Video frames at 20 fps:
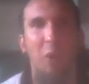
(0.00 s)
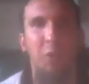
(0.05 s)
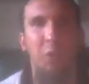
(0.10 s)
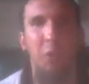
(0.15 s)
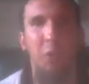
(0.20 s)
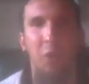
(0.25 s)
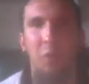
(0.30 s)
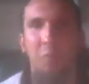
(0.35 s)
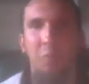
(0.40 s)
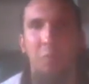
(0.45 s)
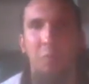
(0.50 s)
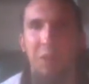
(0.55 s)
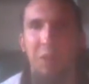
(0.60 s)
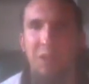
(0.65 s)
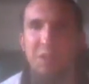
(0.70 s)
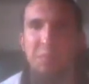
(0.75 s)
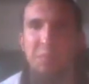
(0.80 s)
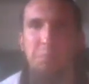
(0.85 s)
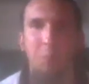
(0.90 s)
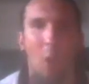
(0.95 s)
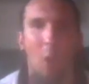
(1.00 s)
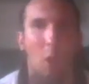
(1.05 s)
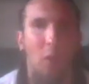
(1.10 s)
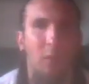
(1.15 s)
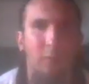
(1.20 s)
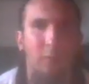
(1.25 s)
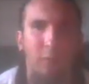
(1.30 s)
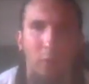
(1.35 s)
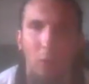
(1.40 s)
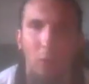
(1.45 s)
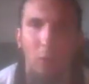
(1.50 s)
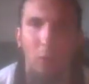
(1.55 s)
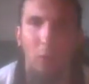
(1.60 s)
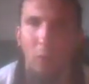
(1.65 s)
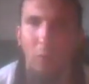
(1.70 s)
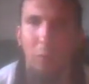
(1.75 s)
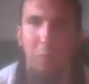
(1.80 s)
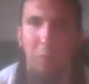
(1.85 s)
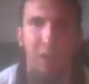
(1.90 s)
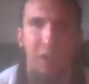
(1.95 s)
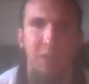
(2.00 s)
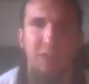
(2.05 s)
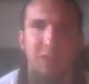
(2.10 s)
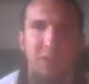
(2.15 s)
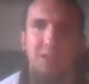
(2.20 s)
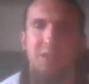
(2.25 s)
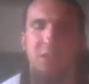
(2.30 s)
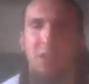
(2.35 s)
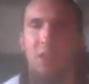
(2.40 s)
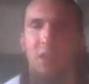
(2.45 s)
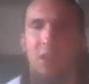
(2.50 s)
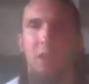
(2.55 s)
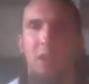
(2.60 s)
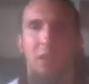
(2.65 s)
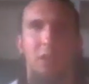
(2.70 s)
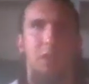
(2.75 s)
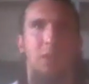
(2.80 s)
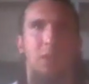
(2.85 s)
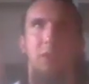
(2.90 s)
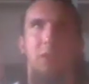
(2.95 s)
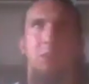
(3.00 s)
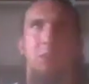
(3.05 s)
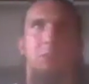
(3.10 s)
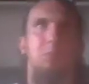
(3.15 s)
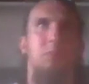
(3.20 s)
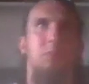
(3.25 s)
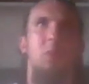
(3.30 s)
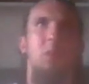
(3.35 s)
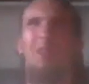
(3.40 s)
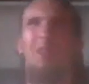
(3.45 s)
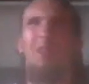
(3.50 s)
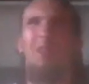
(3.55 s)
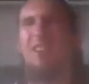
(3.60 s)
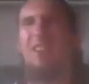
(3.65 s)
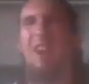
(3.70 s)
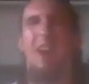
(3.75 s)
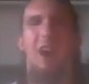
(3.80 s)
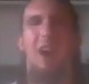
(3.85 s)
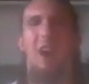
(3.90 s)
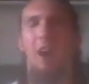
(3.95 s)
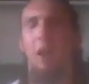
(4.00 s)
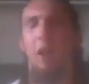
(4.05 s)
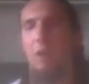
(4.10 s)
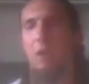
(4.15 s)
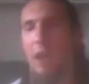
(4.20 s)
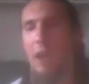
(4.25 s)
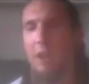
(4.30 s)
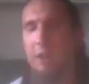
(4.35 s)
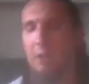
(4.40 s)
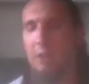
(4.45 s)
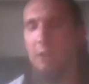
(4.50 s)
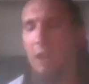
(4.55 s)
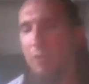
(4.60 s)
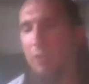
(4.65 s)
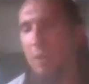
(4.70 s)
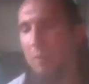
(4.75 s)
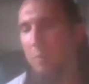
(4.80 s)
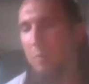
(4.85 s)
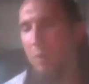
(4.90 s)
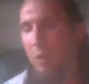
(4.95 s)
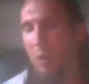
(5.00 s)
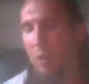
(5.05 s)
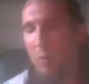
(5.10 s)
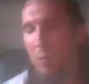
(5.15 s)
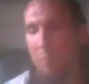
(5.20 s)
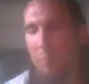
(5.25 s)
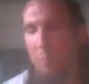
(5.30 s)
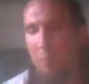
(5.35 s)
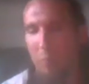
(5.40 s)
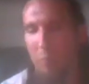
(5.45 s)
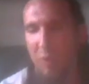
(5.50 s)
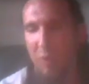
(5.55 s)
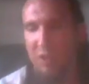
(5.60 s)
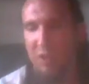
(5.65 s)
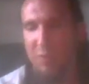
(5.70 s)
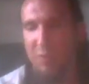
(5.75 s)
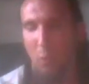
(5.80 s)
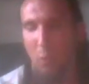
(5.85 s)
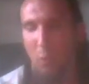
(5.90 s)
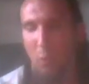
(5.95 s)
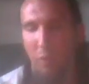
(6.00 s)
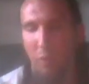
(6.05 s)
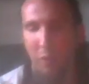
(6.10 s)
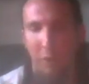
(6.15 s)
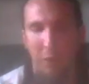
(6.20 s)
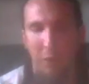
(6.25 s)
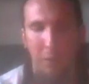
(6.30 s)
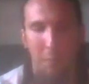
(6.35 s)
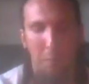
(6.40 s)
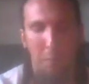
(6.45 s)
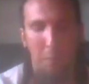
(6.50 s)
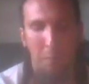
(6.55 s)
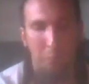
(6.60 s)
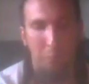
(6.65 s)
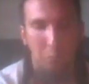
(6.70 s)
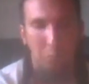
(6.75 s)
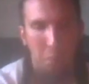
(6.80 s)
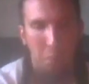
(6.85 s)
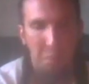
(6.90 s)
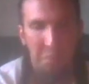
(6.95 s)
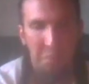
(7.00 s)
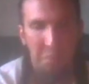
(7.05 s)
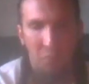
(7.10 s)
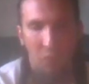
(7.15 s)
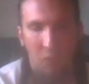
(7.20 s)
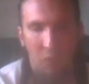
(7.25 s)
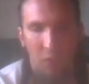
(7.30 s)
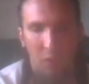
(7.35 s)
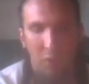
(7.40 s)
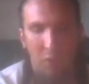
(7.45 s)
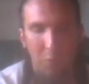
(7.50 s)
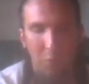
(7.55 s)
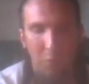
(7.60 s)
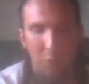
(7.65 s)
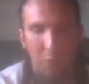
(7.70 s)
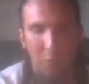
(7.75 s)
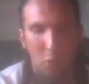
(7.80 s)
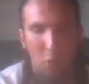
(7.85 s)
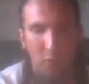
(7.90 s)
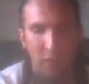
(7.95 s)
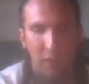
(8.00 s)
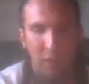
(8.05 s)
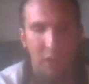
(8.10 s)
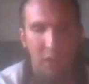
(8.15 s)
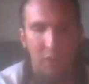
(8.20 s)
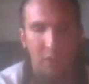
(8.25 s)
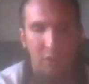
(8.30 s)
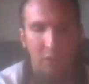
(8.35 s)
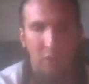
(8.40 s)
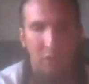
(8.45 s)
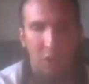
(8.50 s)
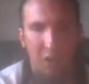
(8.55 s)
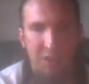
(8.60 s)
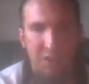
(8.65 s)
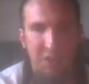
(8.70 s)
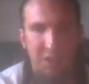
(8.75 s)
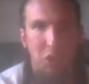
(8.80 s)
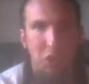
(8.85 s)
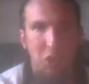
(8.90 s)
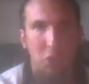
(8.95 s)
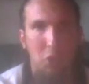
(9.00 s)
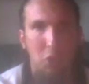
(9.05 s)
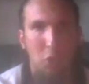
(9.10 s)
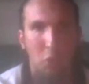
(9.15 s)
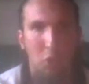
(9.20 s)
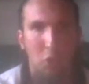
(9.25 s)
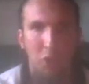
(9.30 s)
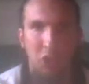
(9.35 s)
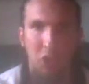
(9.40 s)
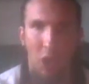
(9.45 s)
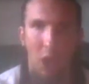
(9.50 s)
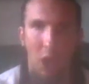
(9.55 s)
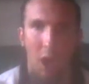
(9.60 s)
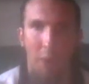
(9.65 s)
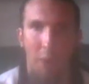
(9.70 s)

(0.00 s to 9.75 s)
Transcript: meets Marvel meets. Mm-hmm. Yeah, I didn't like them. Um, because for one thing, the movie does such a good job